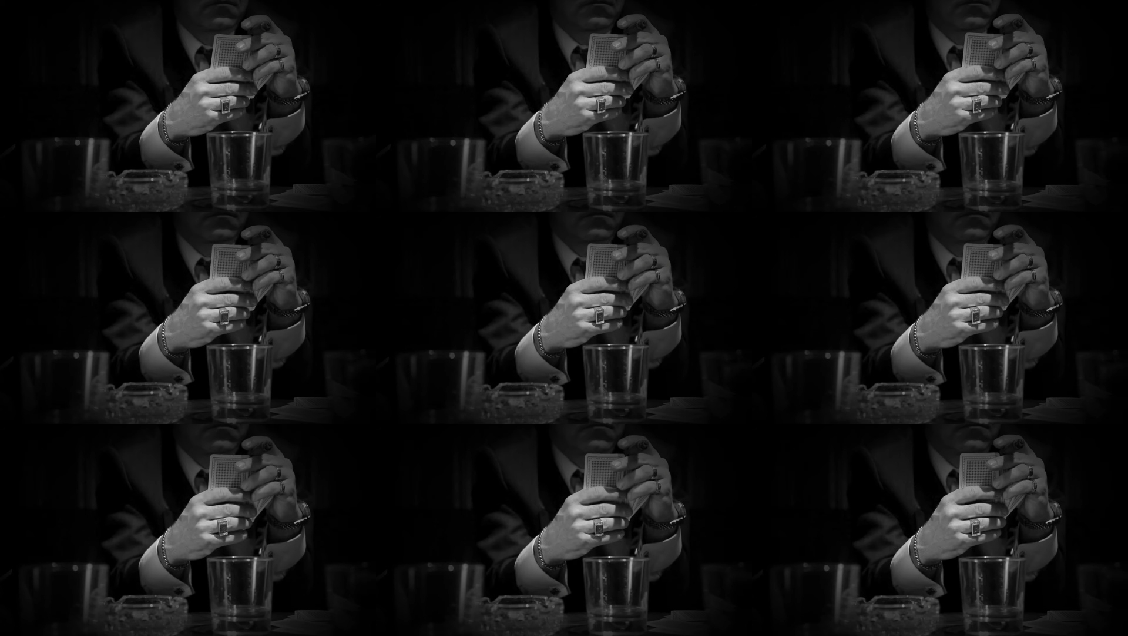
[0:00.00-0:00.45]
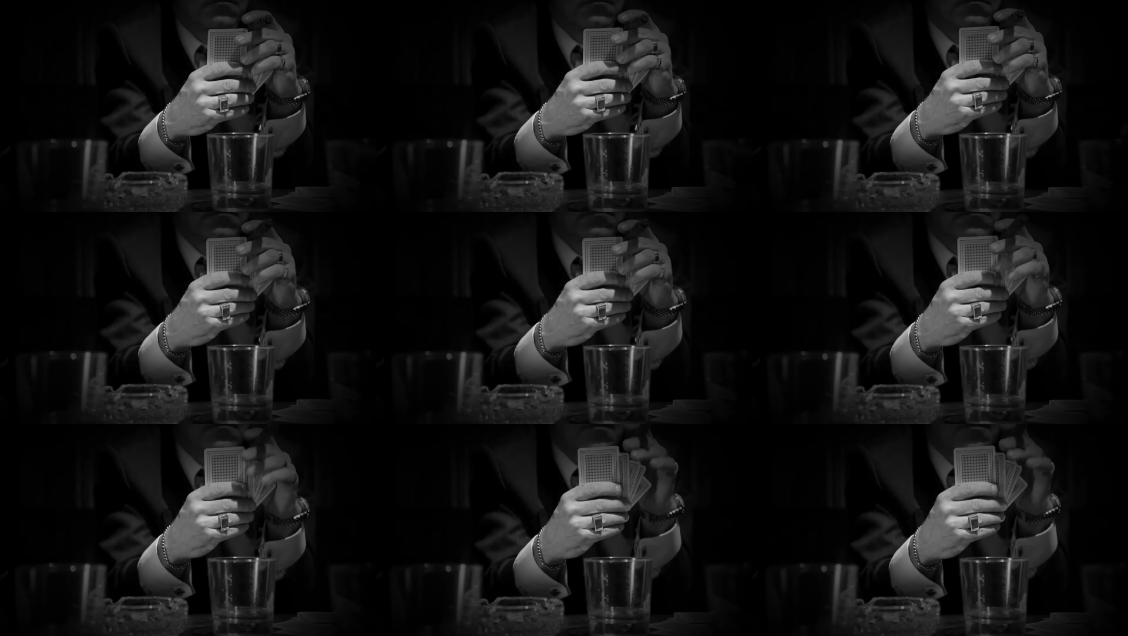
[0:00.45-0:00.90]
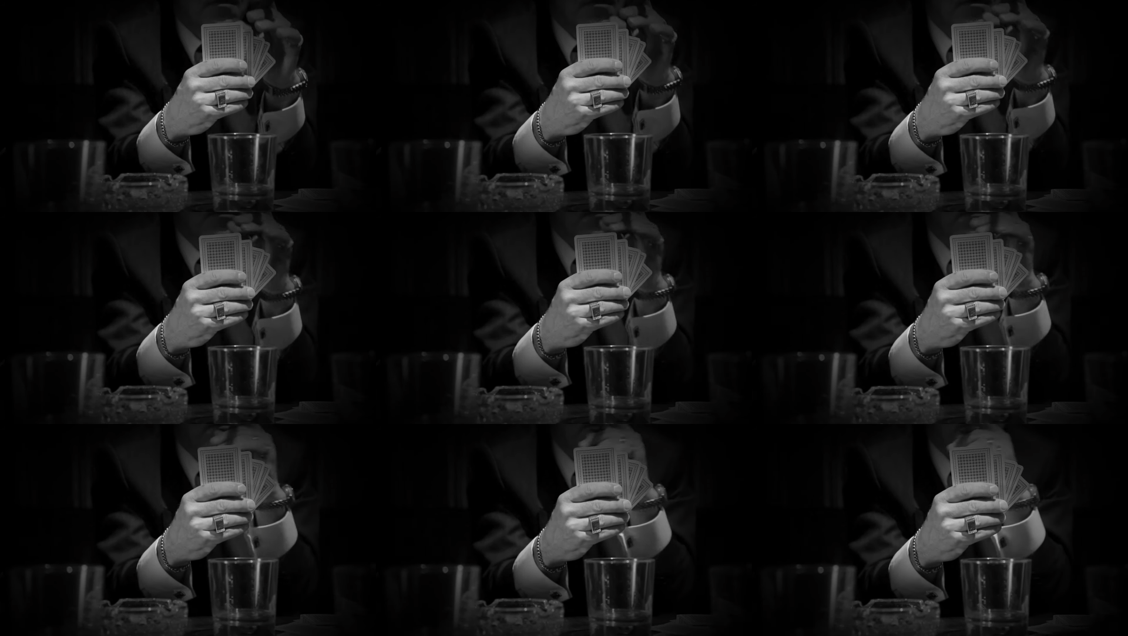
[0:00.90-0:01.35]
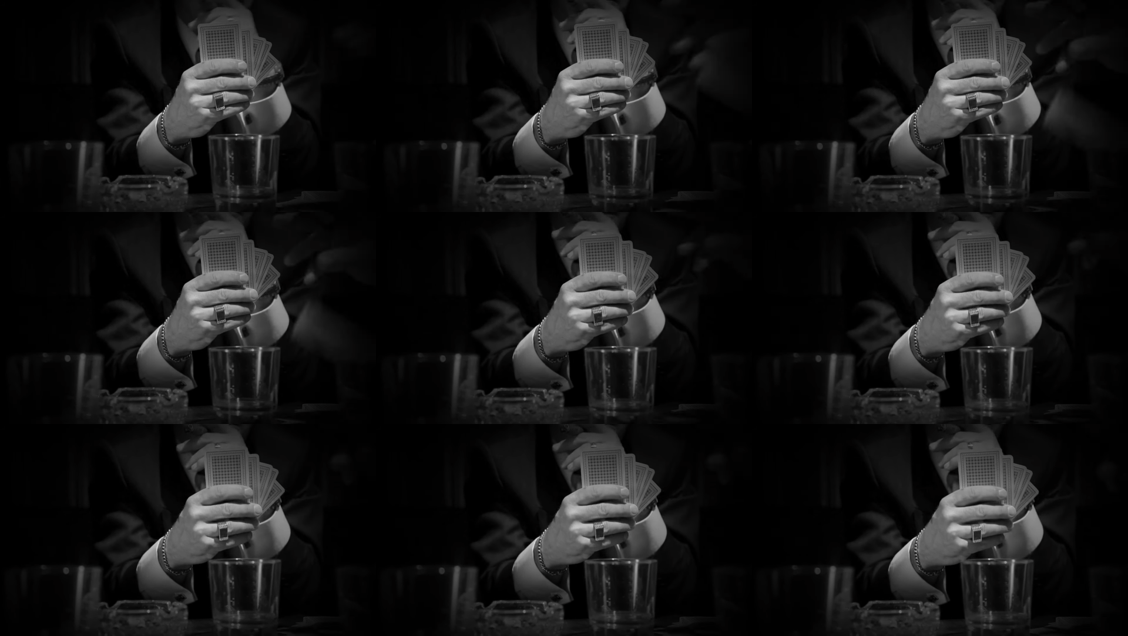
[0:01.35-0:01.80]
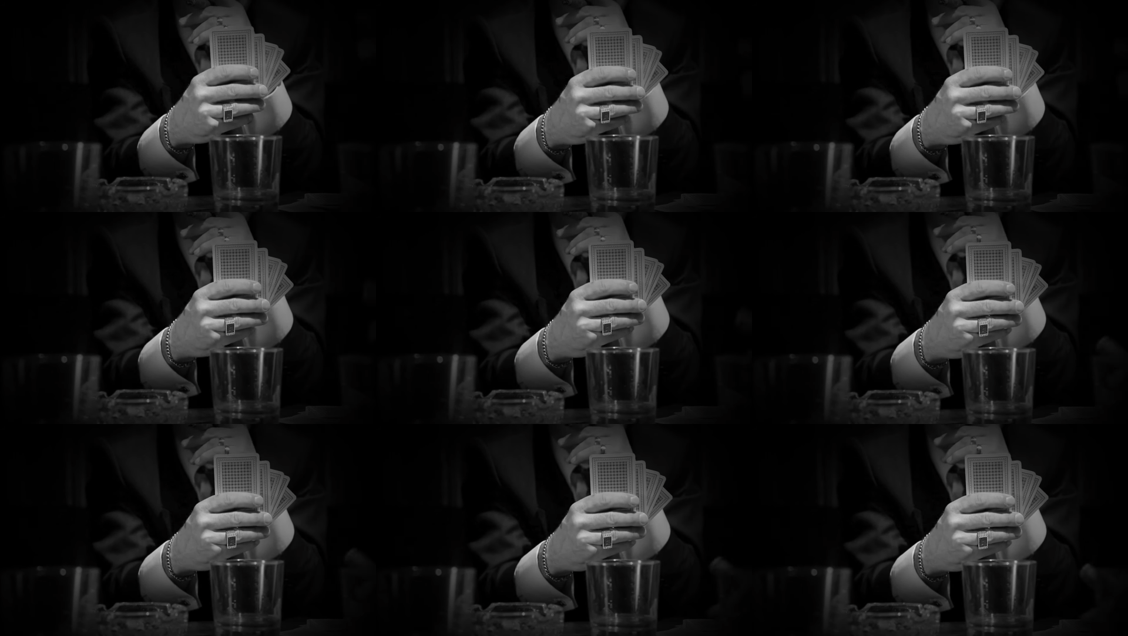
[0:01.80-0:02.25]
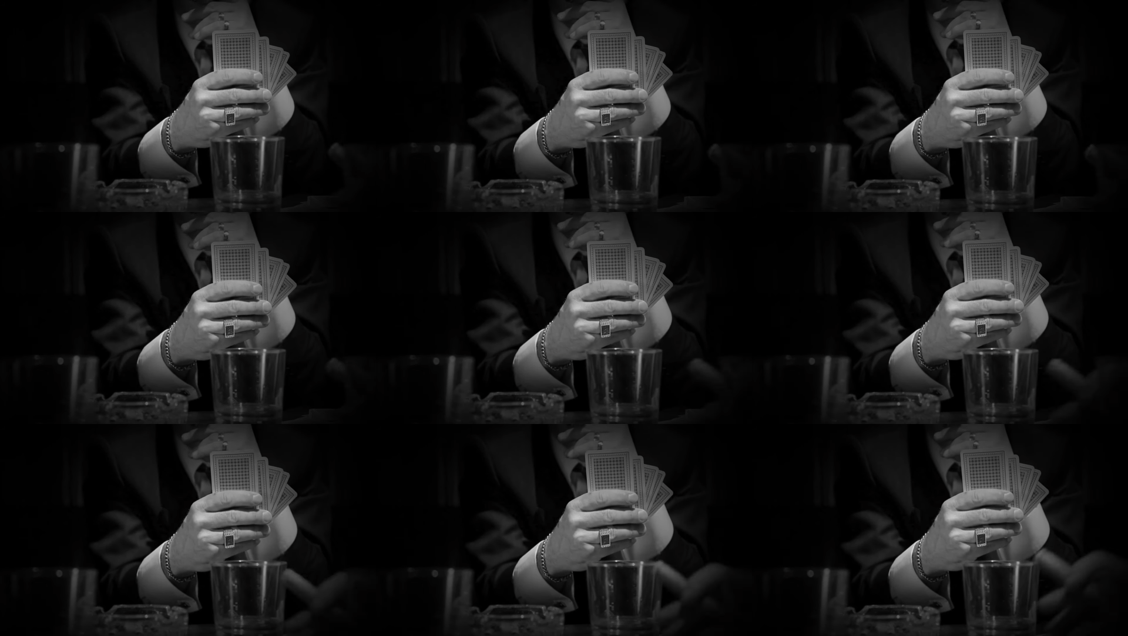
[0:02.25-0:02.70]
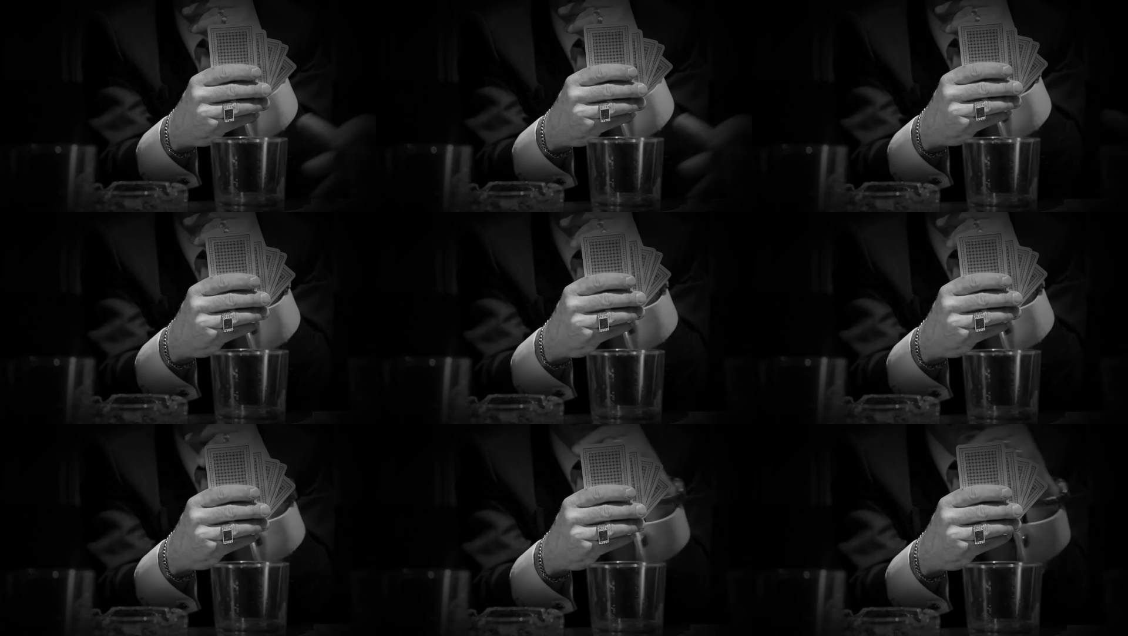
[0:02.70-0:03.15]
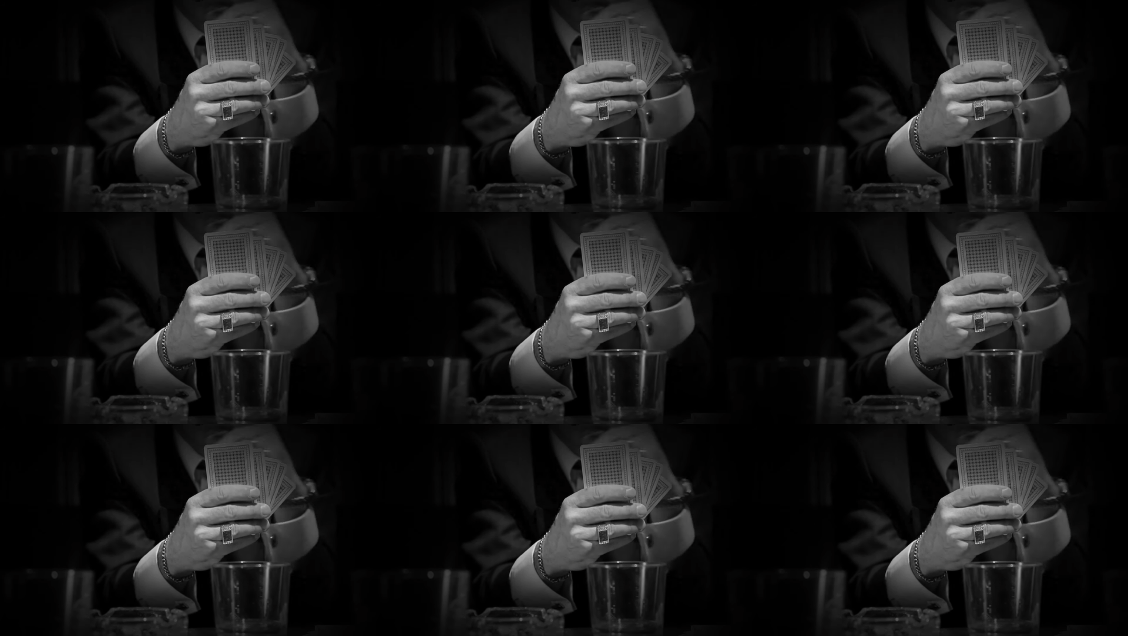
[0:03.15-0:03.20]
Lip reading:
(no speaker visible)